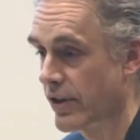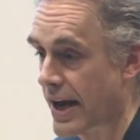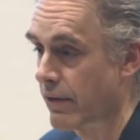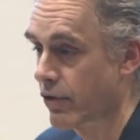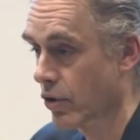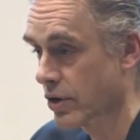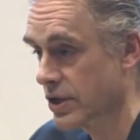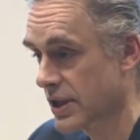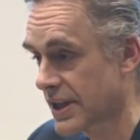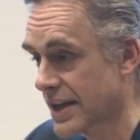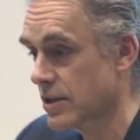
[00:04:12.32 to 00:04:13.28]
that, of
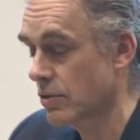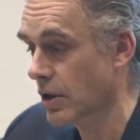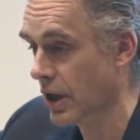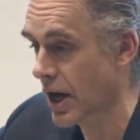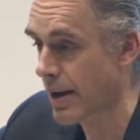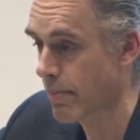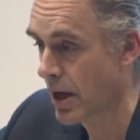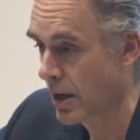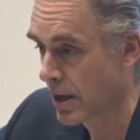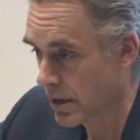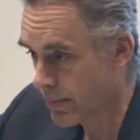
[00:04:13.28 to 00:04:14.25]
course, is as you climb
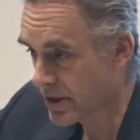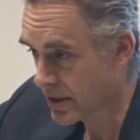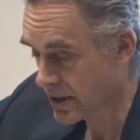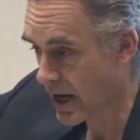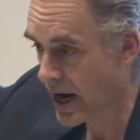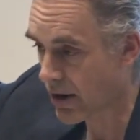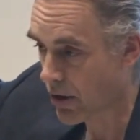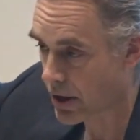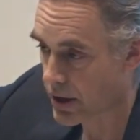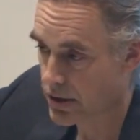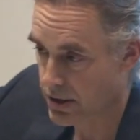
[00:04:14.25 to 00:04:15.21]
the business
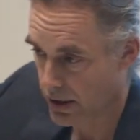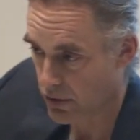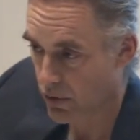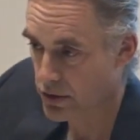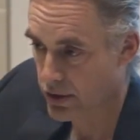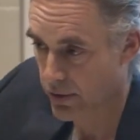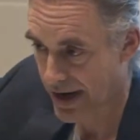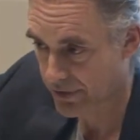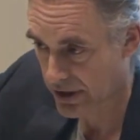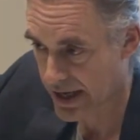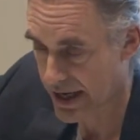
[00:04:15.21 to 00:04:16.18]
hierarchy is that you also
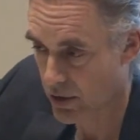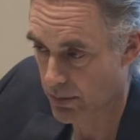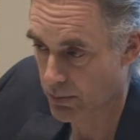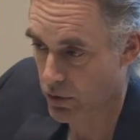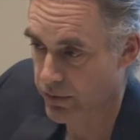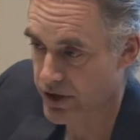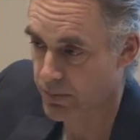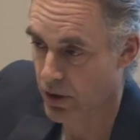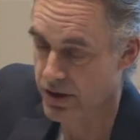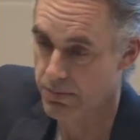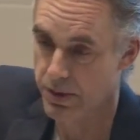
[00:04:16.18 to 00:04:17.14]
have to take on more
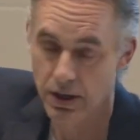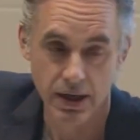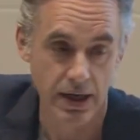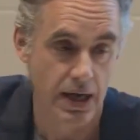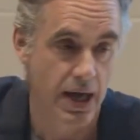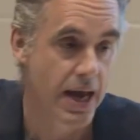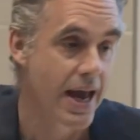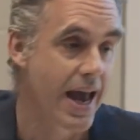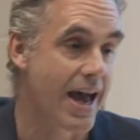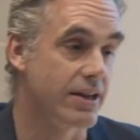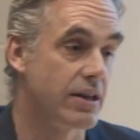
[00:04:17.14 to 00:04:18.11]
responsibility,
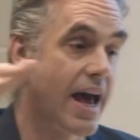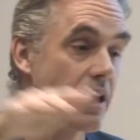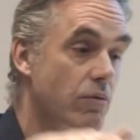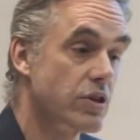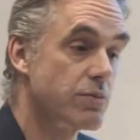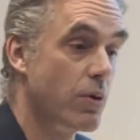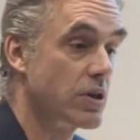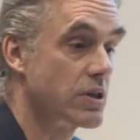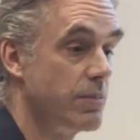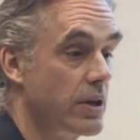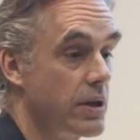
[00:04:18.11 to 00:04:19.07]
and that
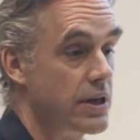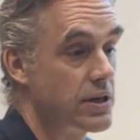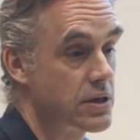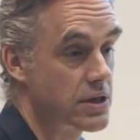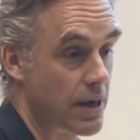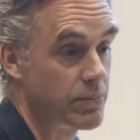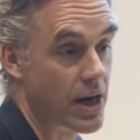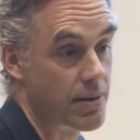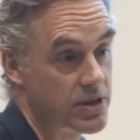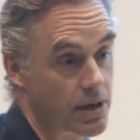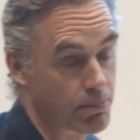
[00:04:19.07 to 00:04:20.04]
responsibility is
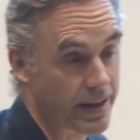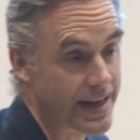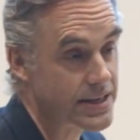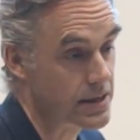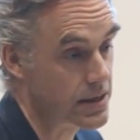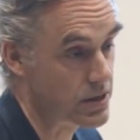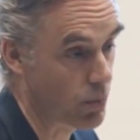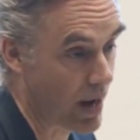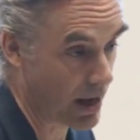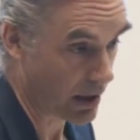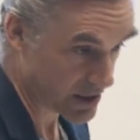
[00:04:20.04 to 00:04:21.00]
sometimes unpleasant as
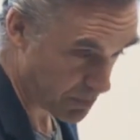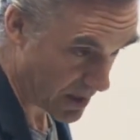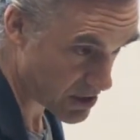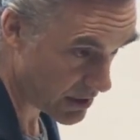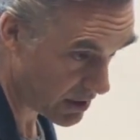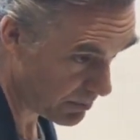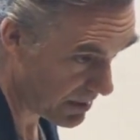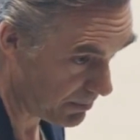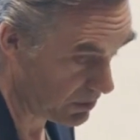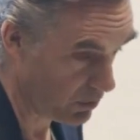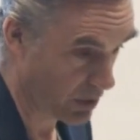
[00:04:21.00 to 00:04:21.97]
well, especially to
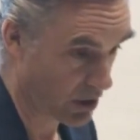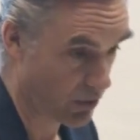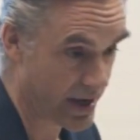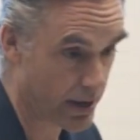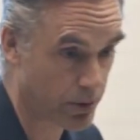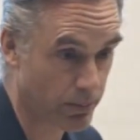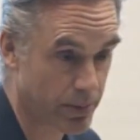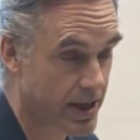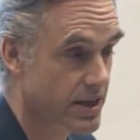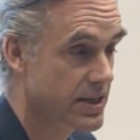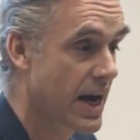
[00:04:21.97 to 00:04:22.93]
people who are agreeable,
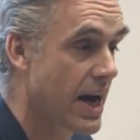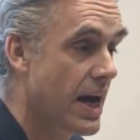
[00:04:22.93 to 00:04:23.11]
because